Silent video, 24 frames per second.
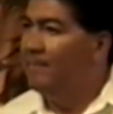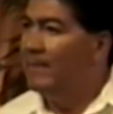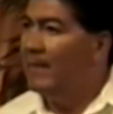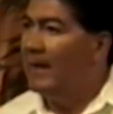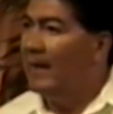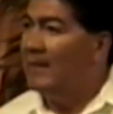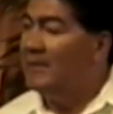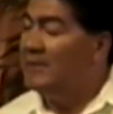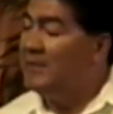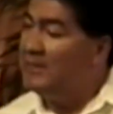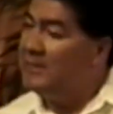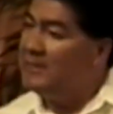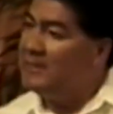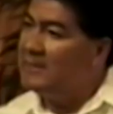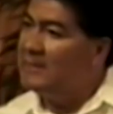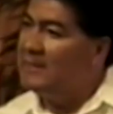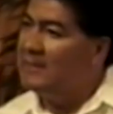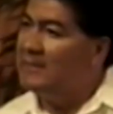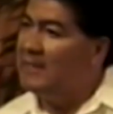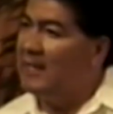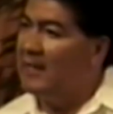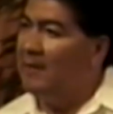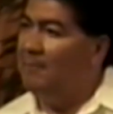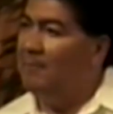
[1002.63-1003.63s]
and Jesus
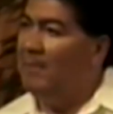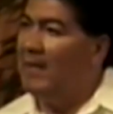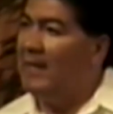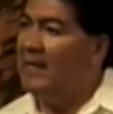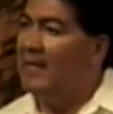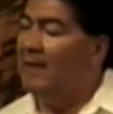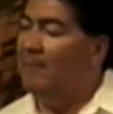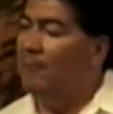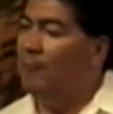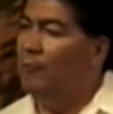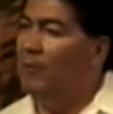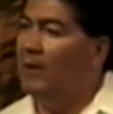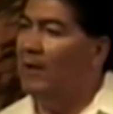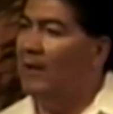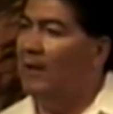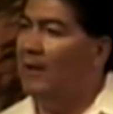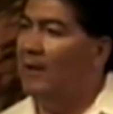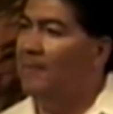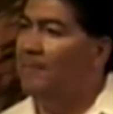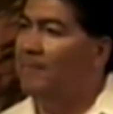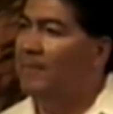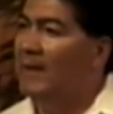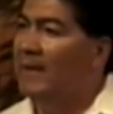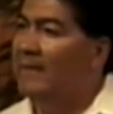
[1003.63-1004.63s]
is going to make him
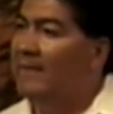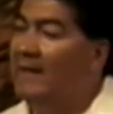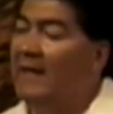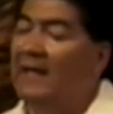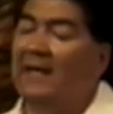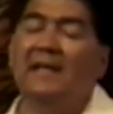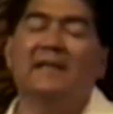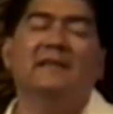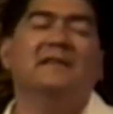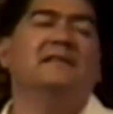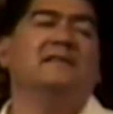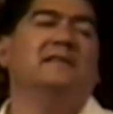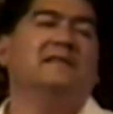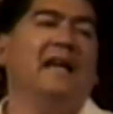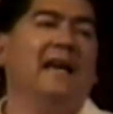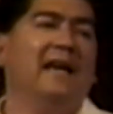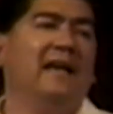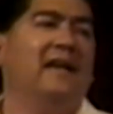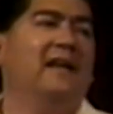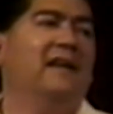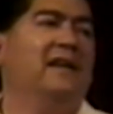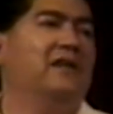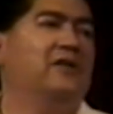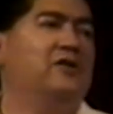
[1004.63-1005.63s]
well. Then his
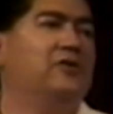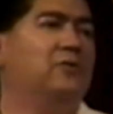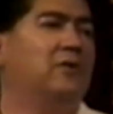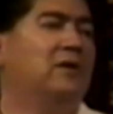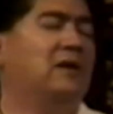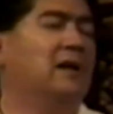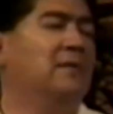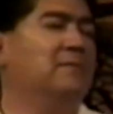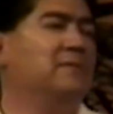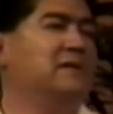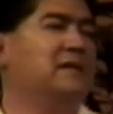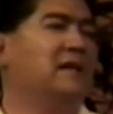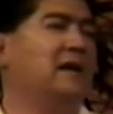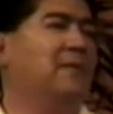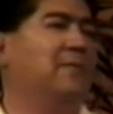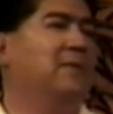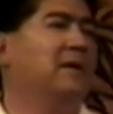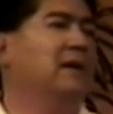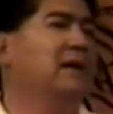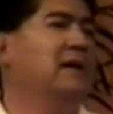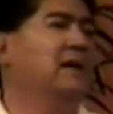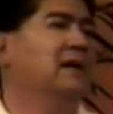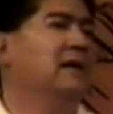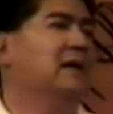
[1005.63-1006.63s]
second issue comes
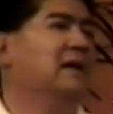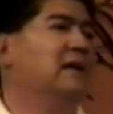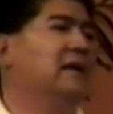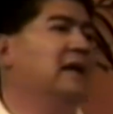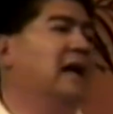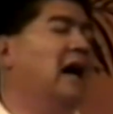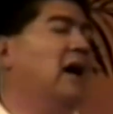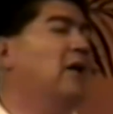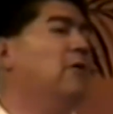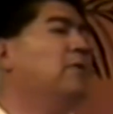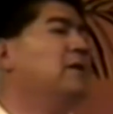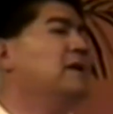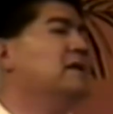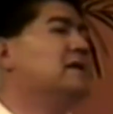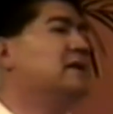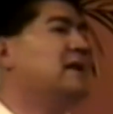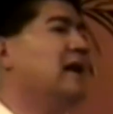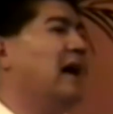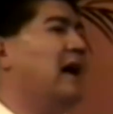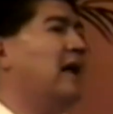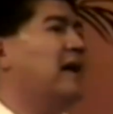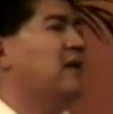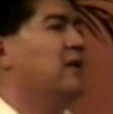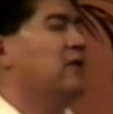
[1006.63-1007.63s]
up. Now he's
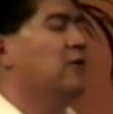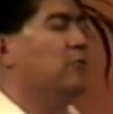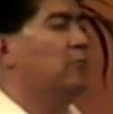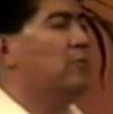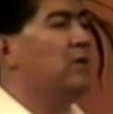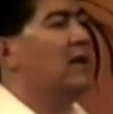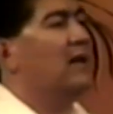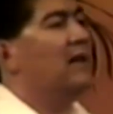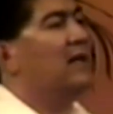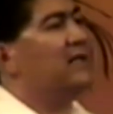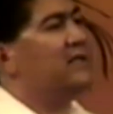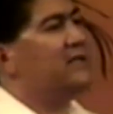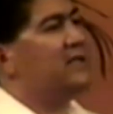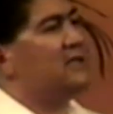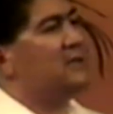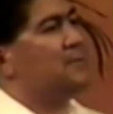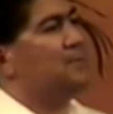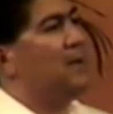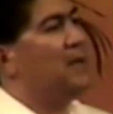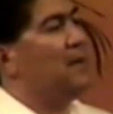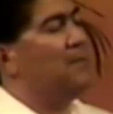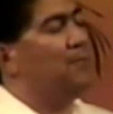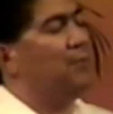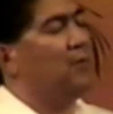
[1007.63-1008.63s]
got religious
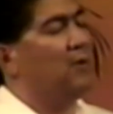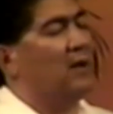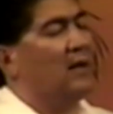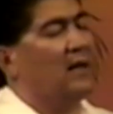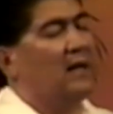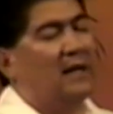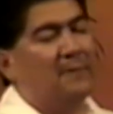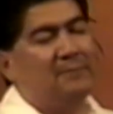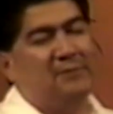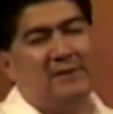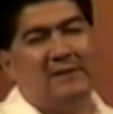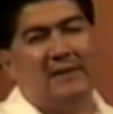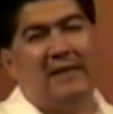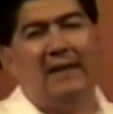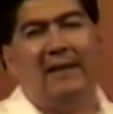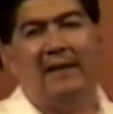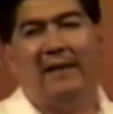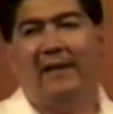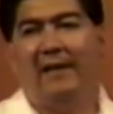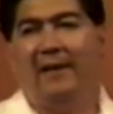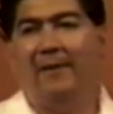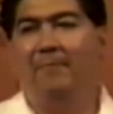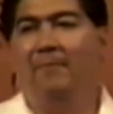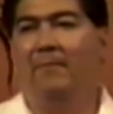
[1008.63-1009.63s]
people upset
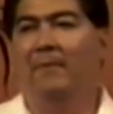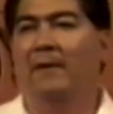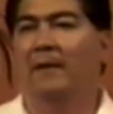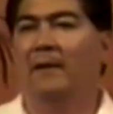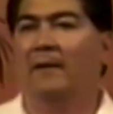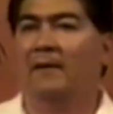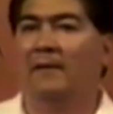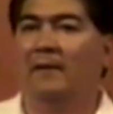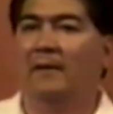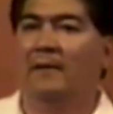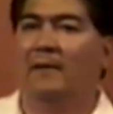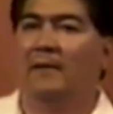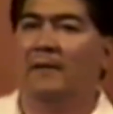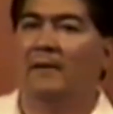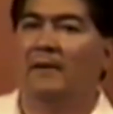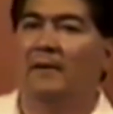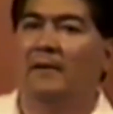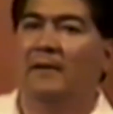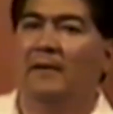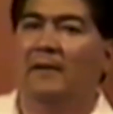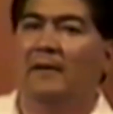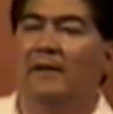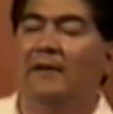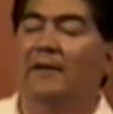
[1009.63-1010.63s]
at him
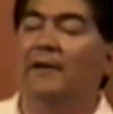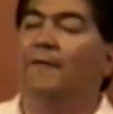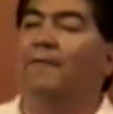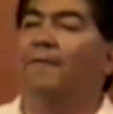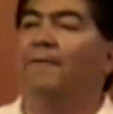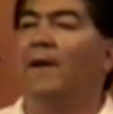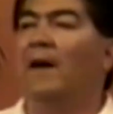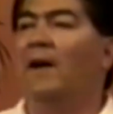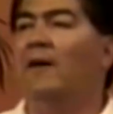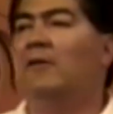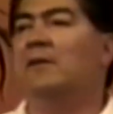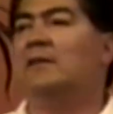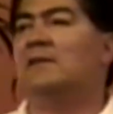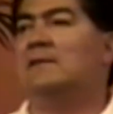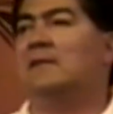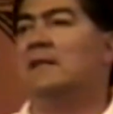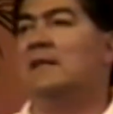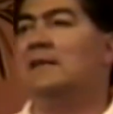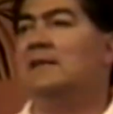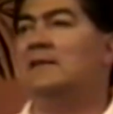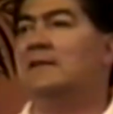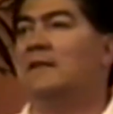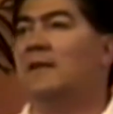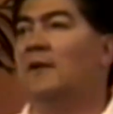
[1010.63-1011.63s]
the
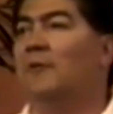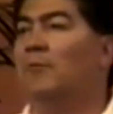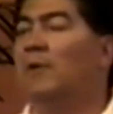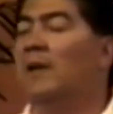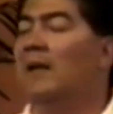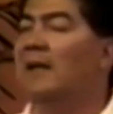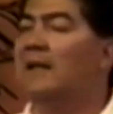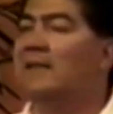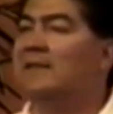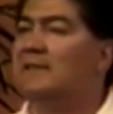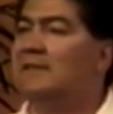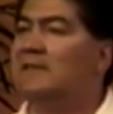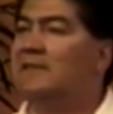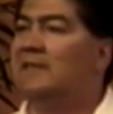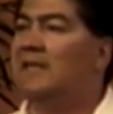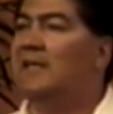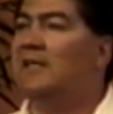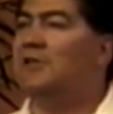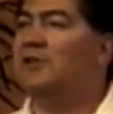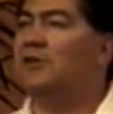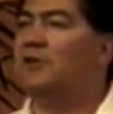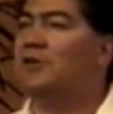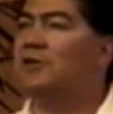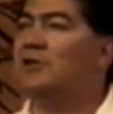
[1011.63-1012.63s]
Pharisees, the religious
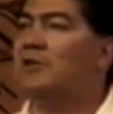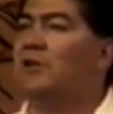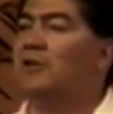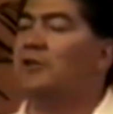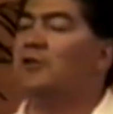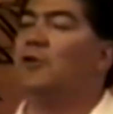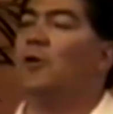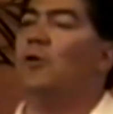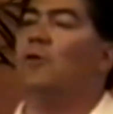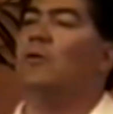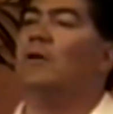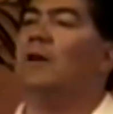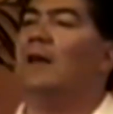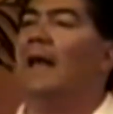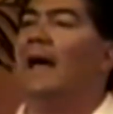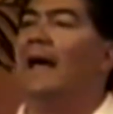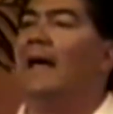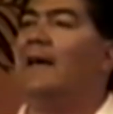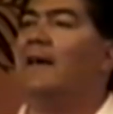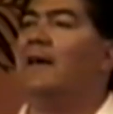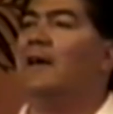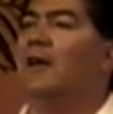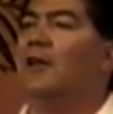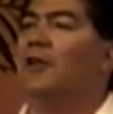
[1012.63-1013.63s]
teachers, don't
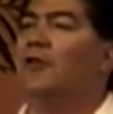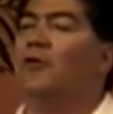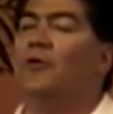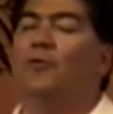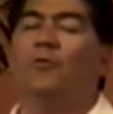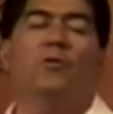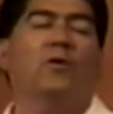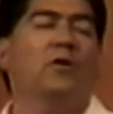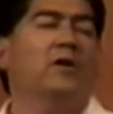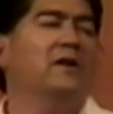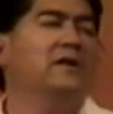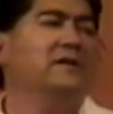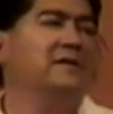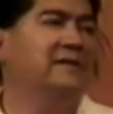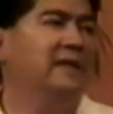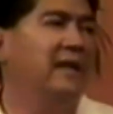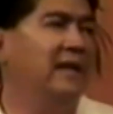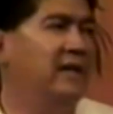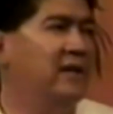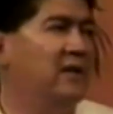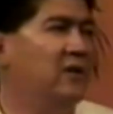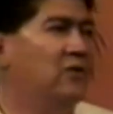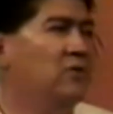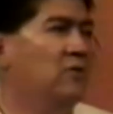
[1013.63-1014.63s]
like the words
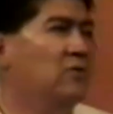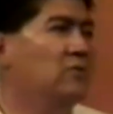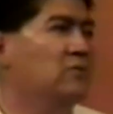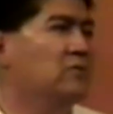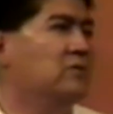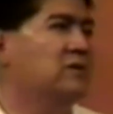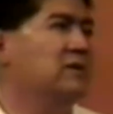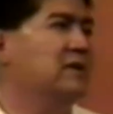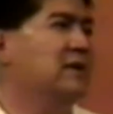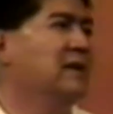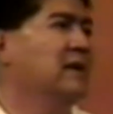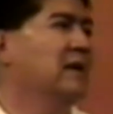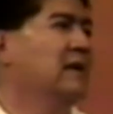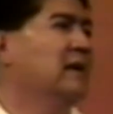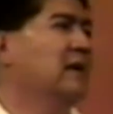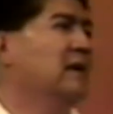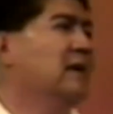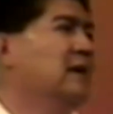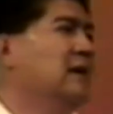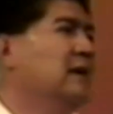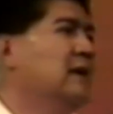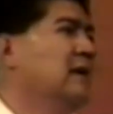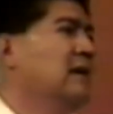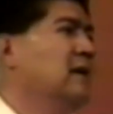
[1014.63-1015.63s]
that he used.
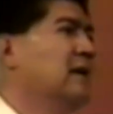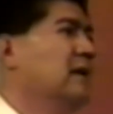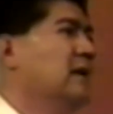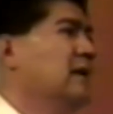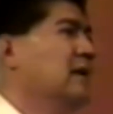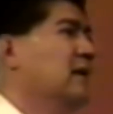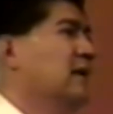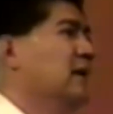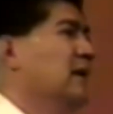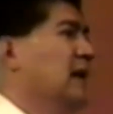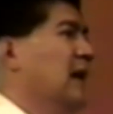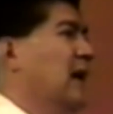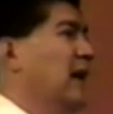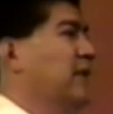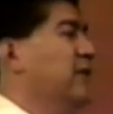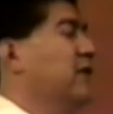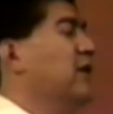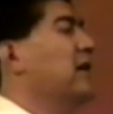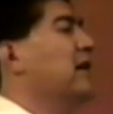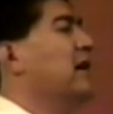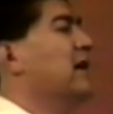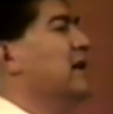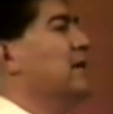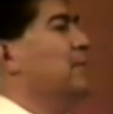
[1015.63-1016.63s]
And
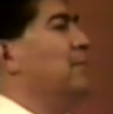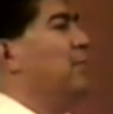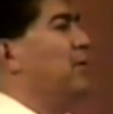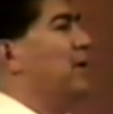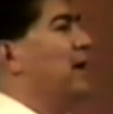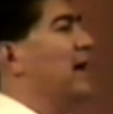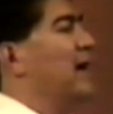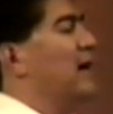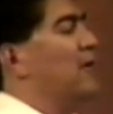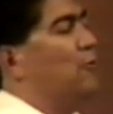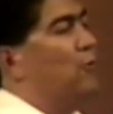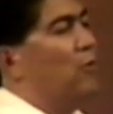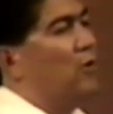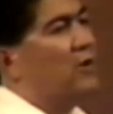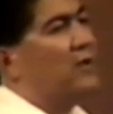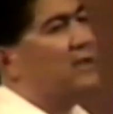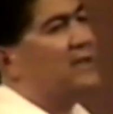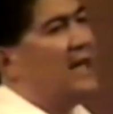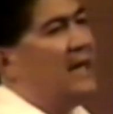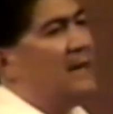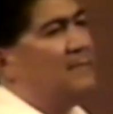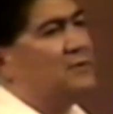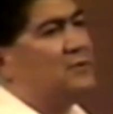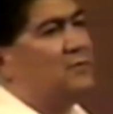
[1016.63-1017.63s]
they're going to play word
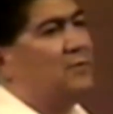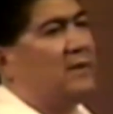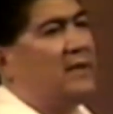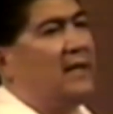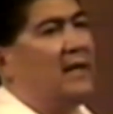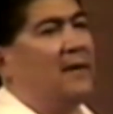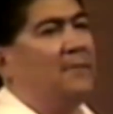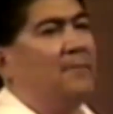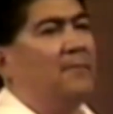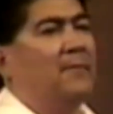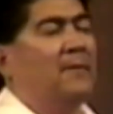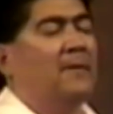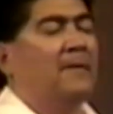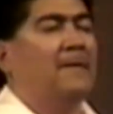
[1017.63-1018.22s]
games with him.